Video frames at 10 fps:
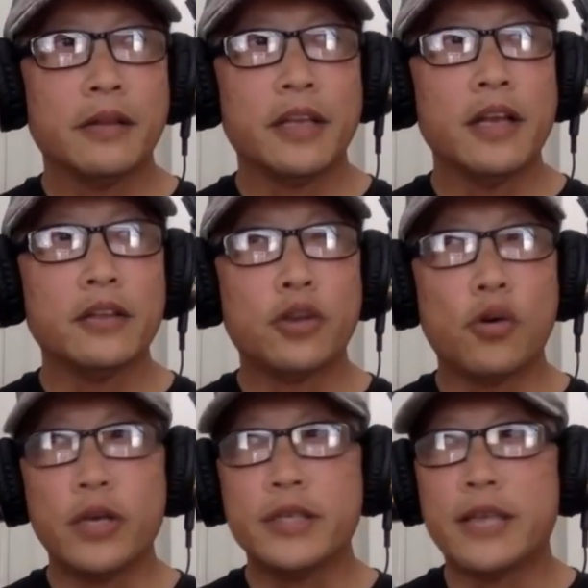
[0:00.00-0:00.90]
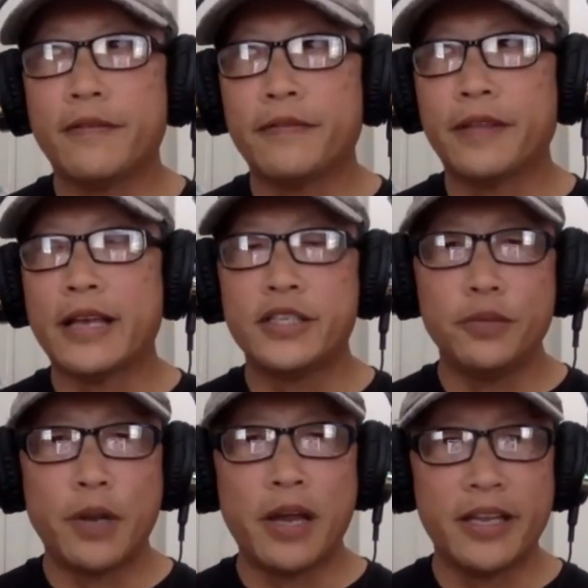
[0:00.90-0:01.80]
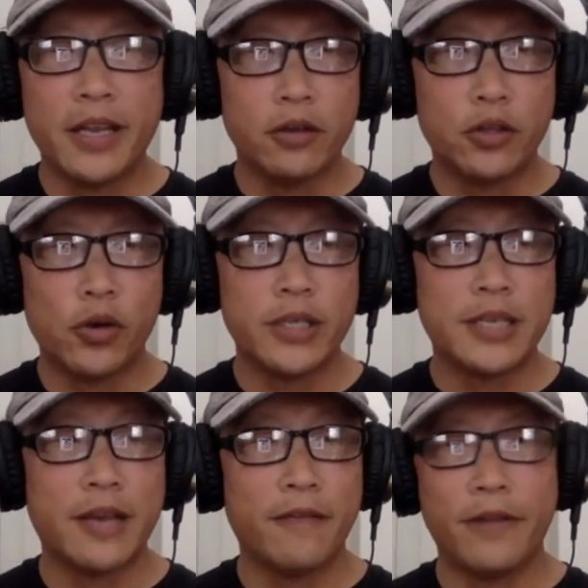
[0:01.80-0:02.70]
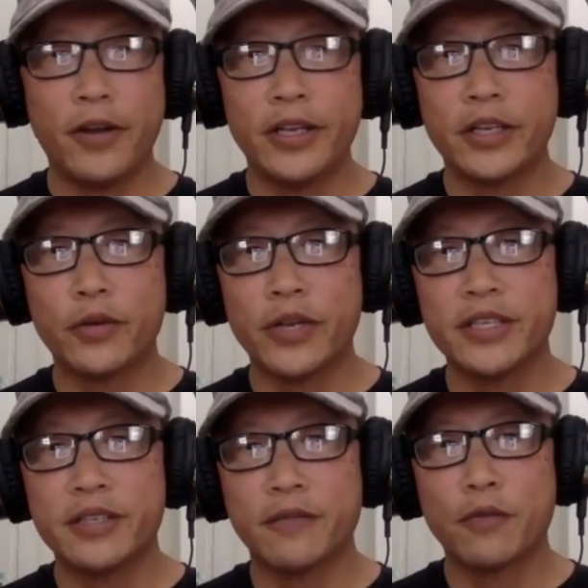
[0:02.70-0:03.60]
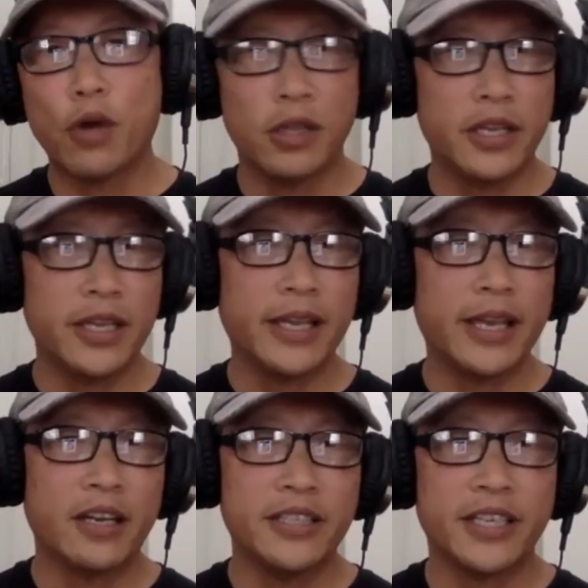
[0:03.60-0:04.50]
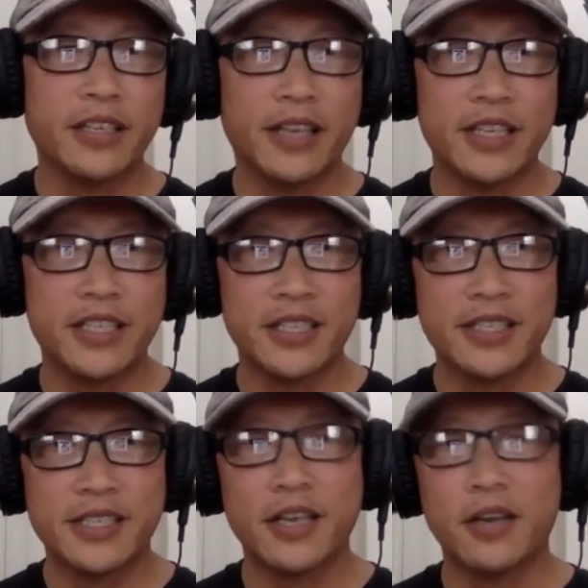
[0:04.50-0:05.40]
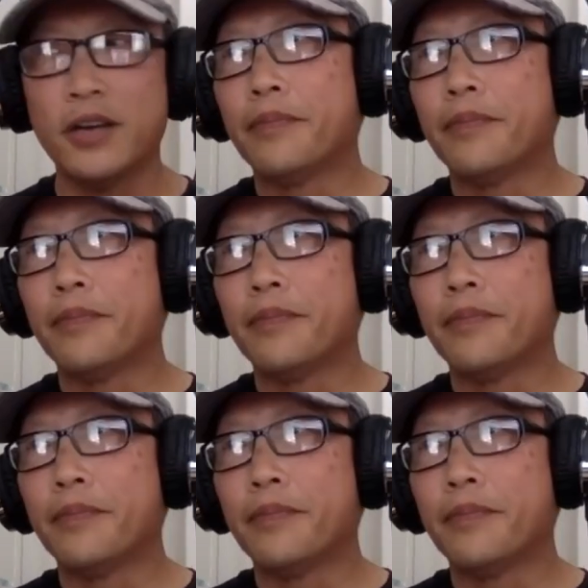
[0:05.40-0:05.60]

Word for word: You know, toys have, as you probably know, toys have varying degrees of quality and articulation. So, yeah.